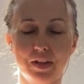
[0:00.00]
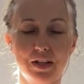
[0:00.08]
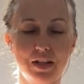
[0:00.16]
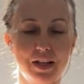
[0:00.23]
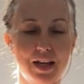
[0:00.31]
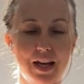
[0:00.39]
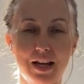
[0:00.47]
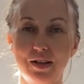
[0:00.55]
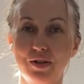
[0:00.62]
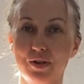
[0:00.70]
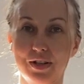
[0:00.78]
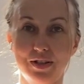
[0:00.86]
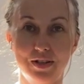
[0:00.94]
And again,
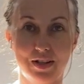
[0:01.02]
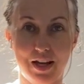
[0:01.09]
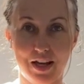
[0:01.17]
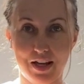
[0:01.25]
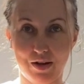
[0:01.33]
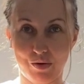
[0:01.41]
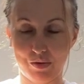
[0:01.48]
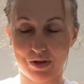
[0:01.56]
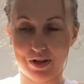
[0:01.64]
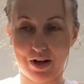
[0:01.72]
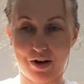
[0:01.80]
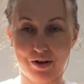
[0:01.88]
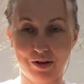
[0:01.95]
you can stay here with
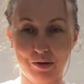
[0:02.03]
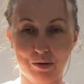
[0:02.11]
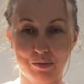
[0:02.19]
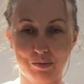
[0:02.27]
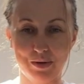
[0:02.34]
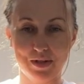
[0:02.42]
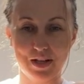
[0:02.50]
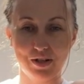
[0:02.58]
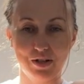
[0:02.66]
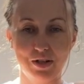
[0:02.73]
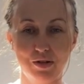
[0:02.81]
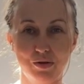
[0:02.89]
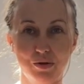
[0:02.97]
the hug
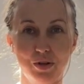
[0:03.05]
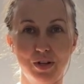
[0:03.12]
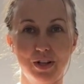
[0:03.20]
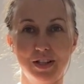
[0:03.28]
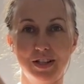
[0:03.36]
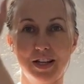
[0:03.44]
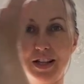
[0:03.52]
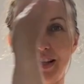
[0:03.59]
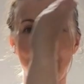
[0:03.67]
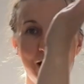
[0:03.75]
position, or you can take the